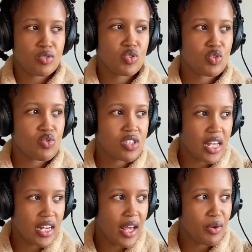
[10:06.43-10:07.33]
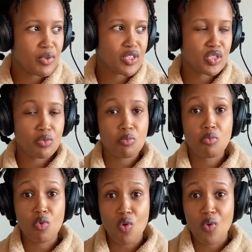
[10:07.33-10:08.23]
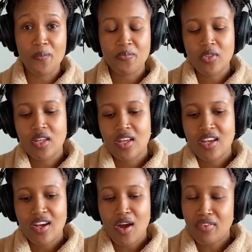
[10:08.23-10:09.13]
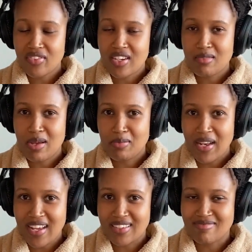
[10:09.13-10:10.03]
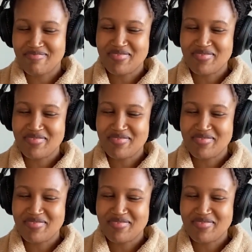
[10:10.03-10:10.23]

to use that language more often in my playing.